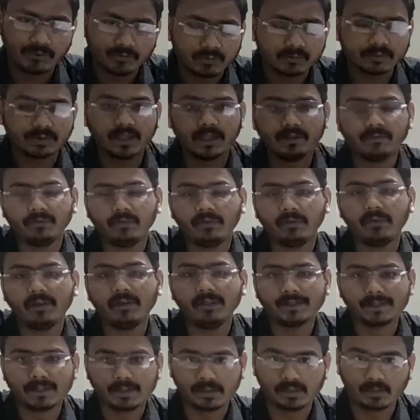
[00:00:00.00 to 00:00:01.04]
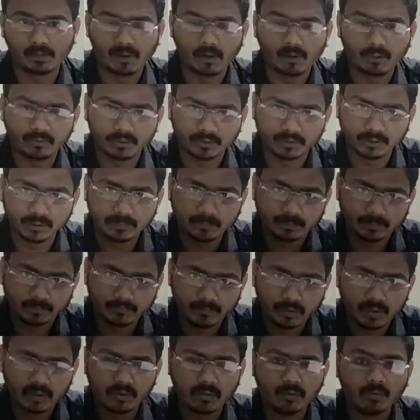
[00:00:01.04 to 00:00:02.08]
After that, we will discuss about
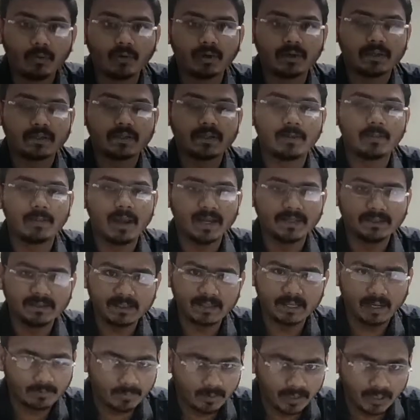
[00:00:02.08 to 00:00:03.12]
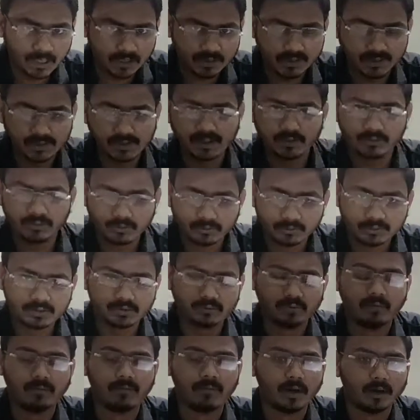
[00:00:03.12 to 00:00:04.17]
what is the basic application and
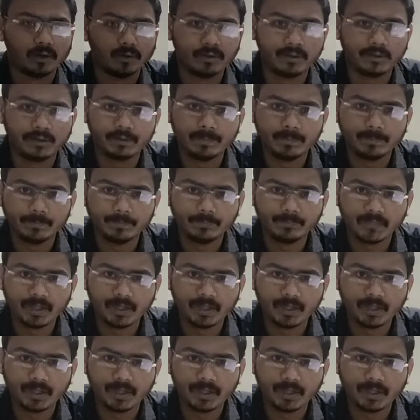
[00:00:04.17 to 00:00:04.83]
uses of IoT.